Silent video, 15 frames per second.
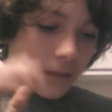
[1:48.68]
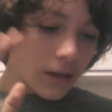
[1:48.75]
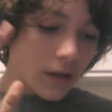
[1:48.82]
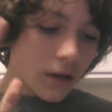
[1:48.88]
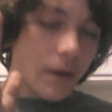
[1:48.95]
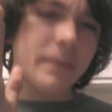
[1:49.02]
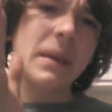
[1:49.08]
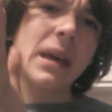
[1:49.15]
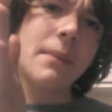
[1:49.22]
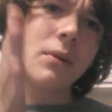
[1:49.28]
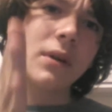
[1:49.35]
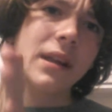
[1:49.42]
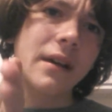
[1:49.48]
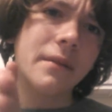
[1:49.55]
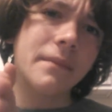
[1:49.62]
Well, may I
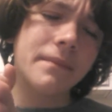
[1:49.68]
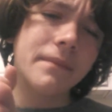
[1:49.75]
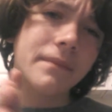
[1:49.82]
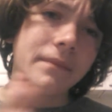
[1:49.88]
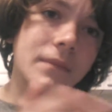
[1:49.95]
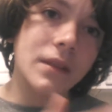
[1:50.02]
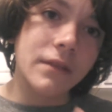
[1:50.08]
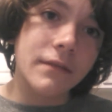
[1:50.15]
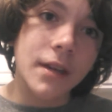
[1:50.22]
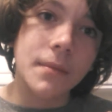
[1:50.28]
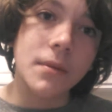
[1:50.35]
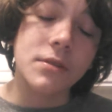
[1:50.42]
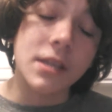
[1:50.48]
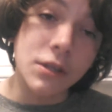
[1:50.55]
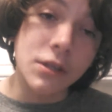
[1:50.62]
point out, Mind
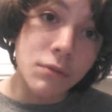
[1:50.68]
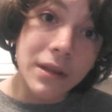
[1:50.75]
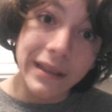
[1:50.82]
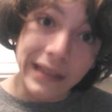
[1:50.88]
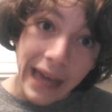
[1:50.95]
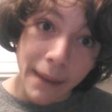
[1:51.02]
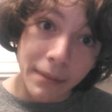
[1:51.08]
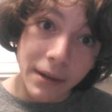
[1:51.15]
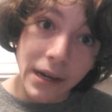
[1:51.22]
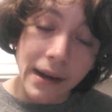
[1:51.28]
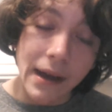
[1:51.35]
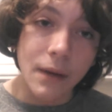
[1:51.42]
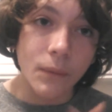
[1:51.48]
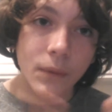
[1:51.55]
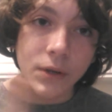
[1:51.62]
Bros, can you elaborate
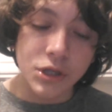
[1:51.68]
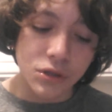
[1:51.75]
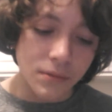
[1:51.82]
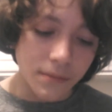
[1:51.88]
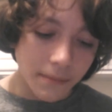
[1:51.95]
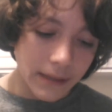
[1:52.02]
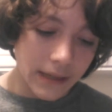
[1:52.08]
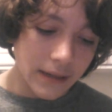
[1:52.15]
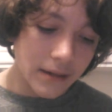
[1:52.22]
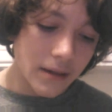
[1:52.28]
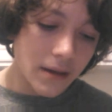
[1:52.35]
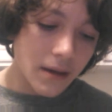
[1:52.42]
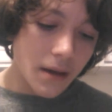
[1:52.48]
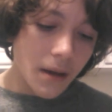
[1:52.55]
on what you mean